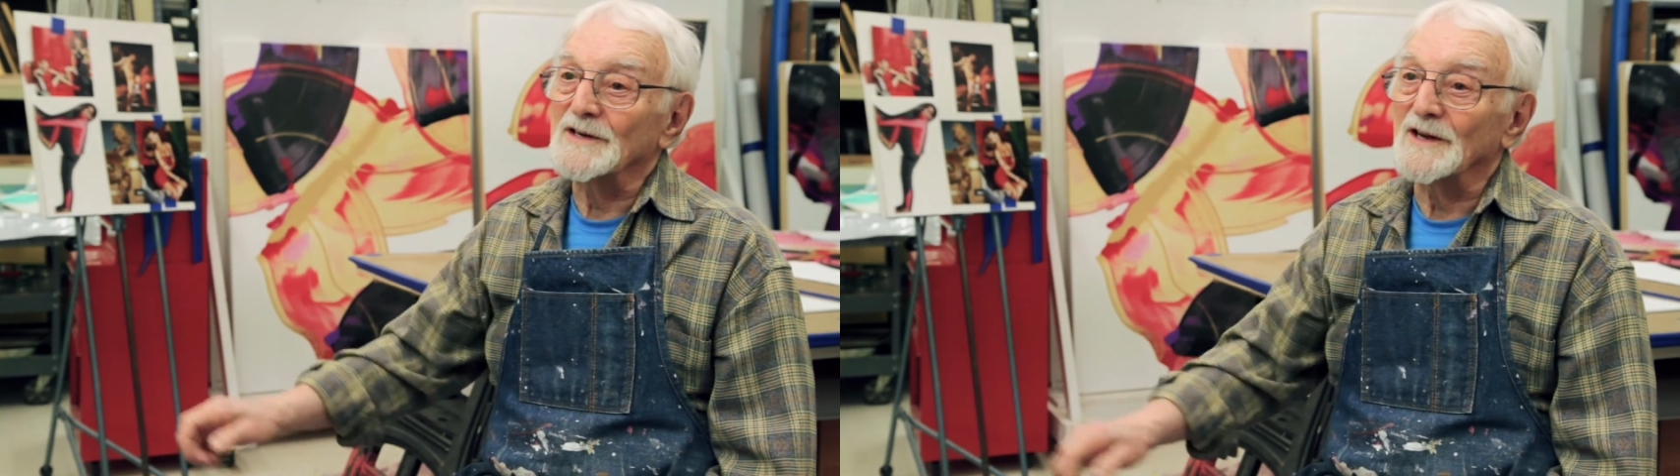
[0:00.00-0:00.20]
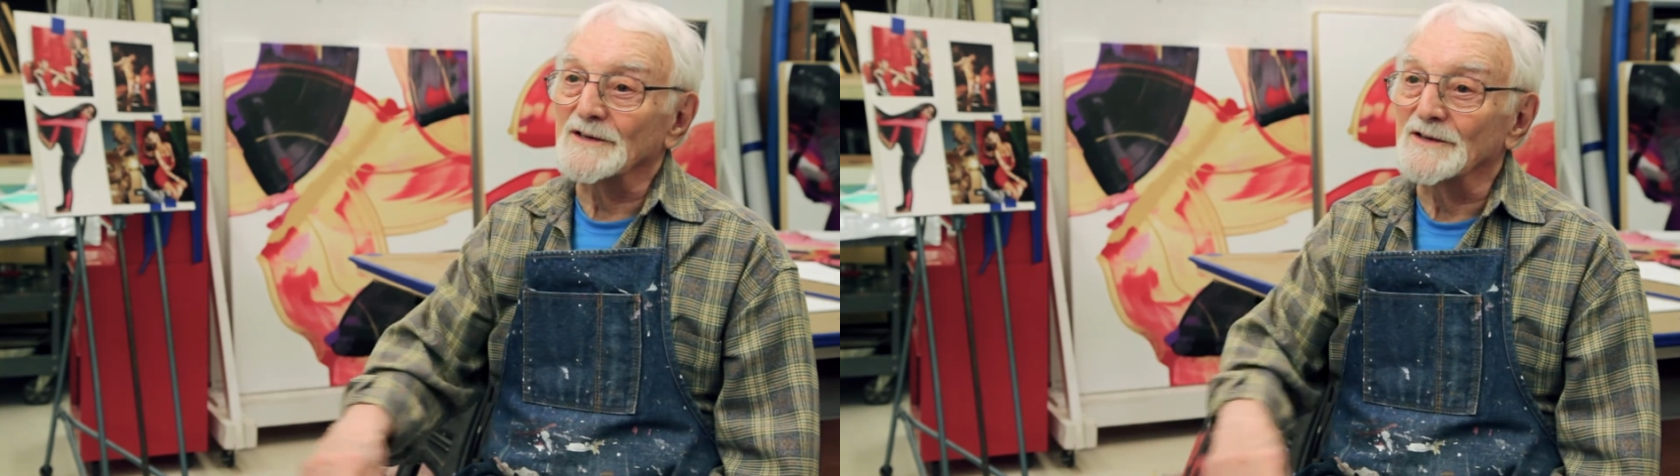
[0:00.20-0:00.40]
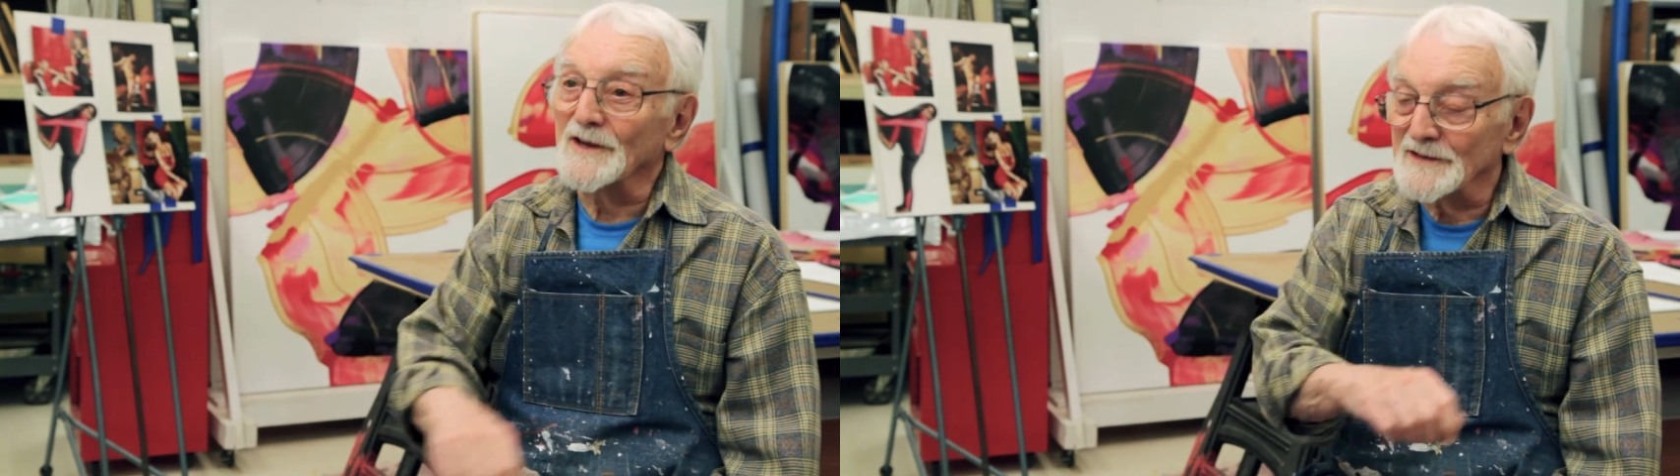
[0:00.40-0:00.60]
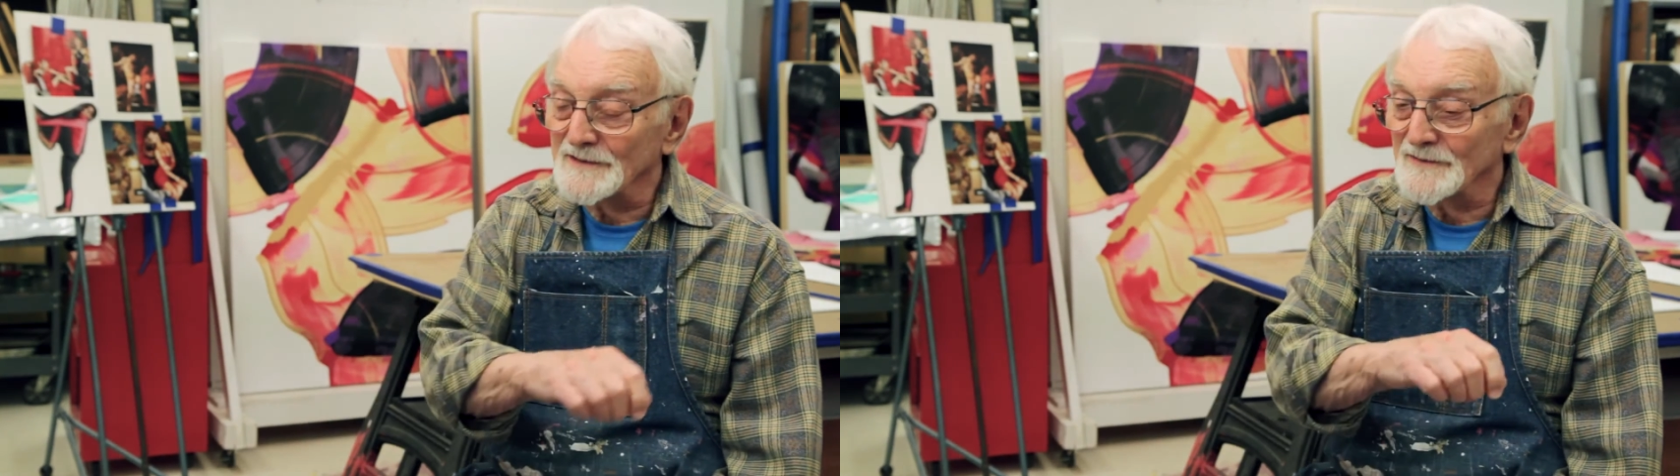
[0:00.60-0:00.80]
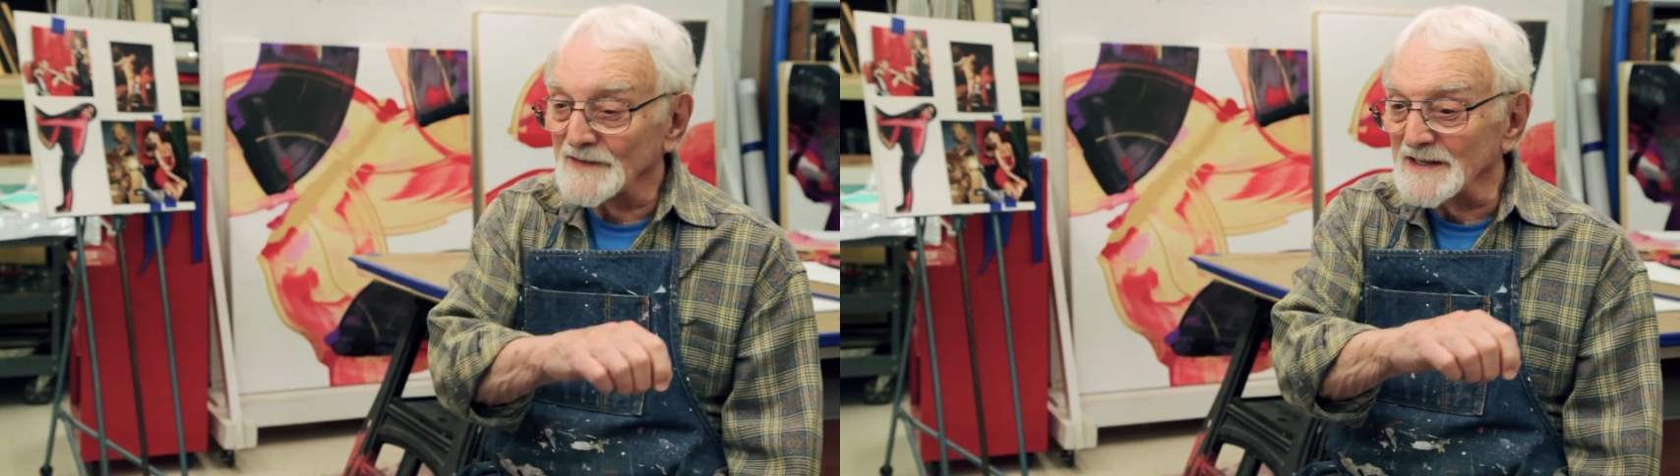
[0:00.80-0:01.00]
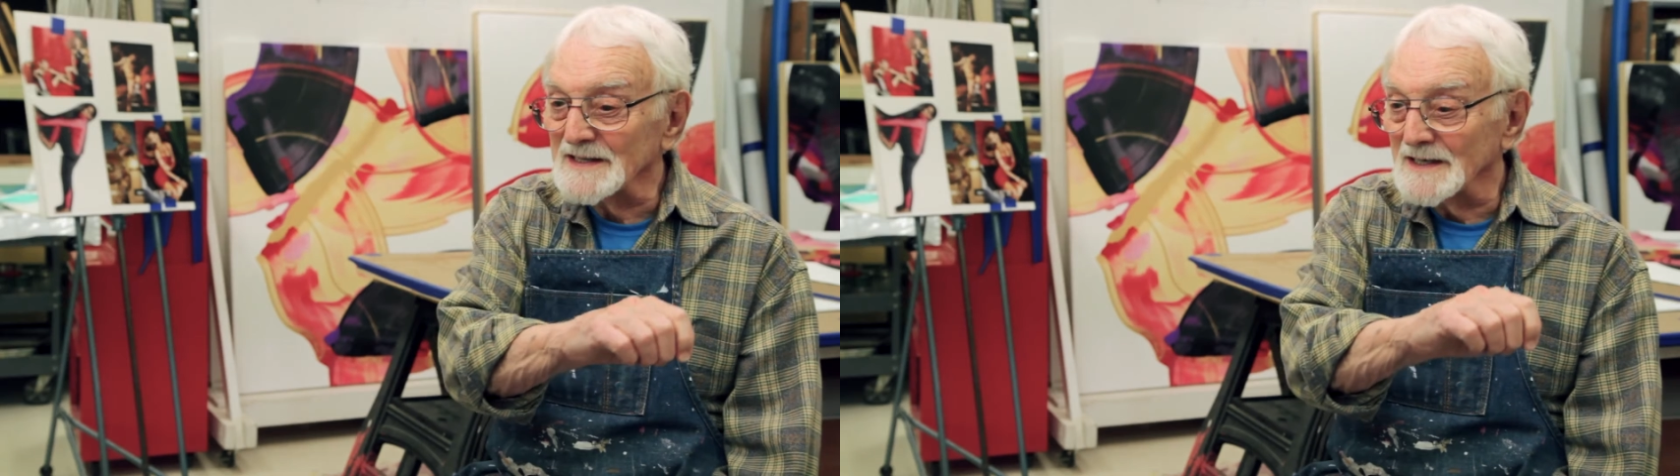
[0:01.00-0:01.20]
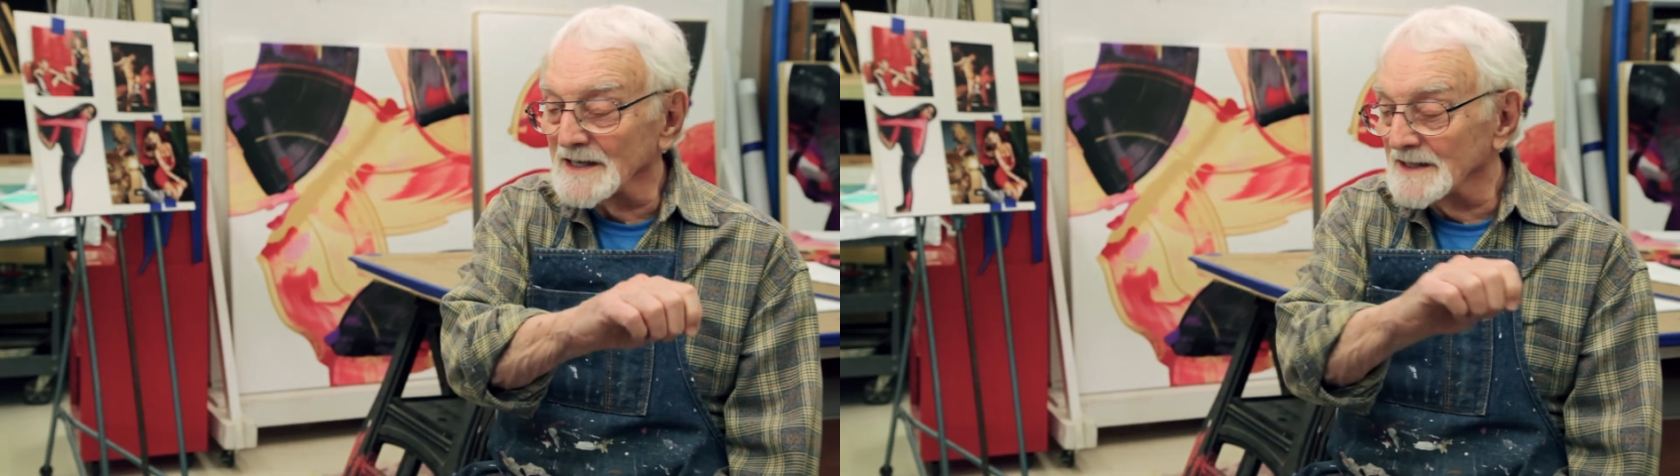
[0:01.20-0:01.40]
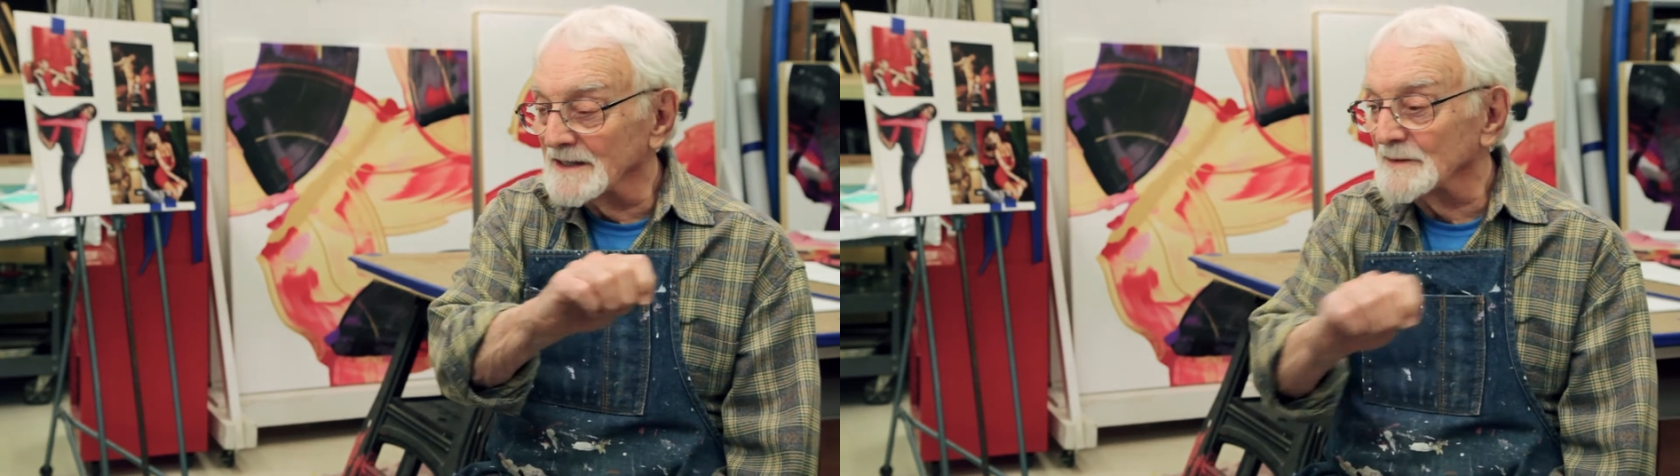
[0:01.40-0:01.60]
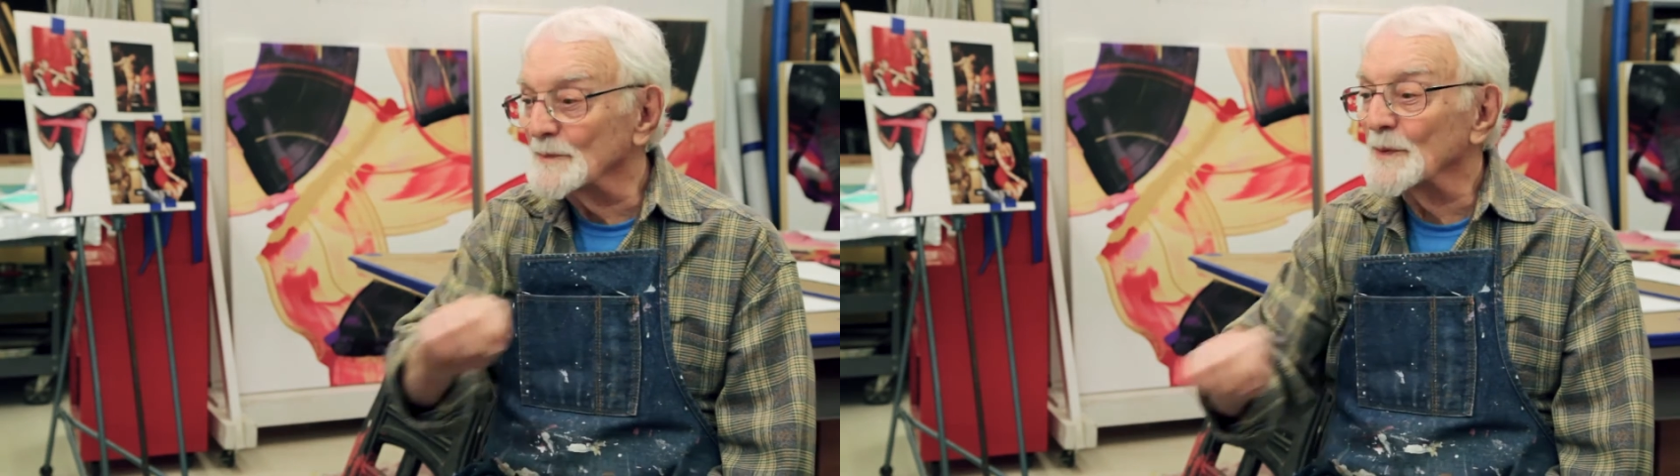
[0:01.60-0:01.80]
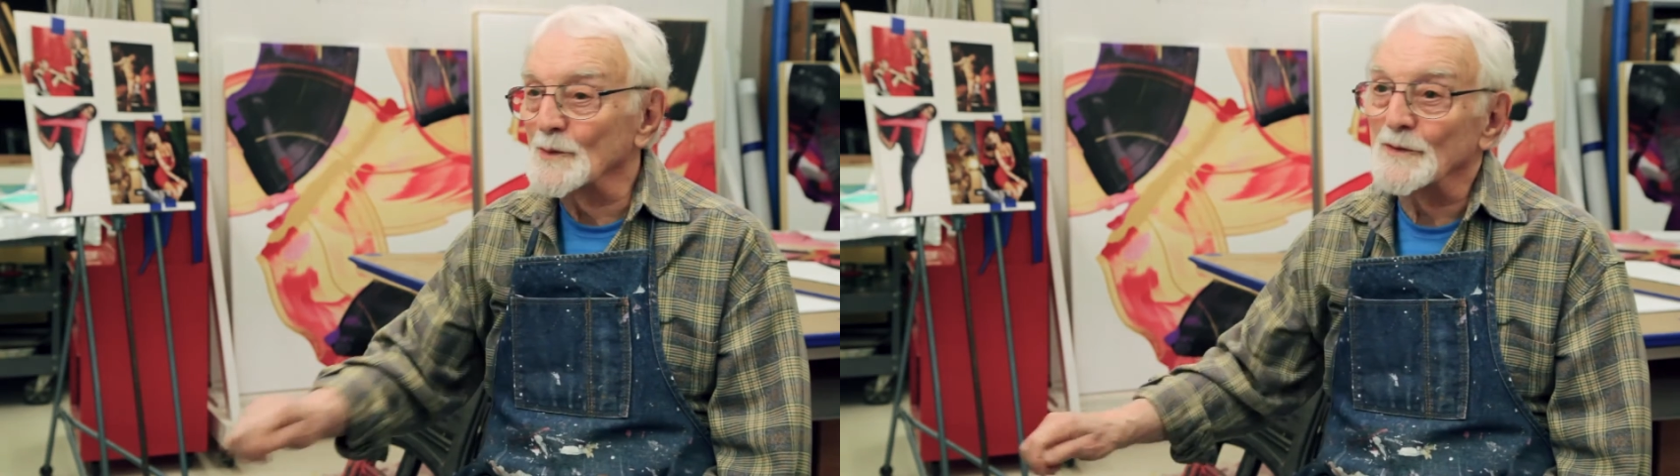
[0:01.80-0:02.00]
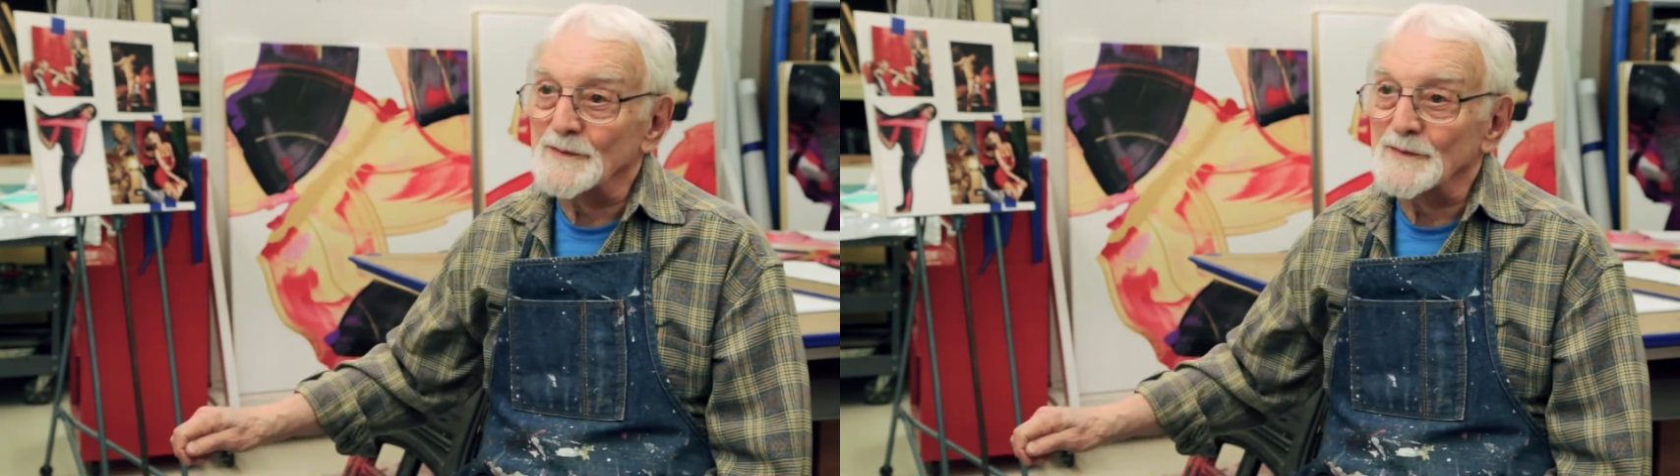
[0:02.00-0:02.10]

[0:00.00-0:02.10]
and I dive in and I pour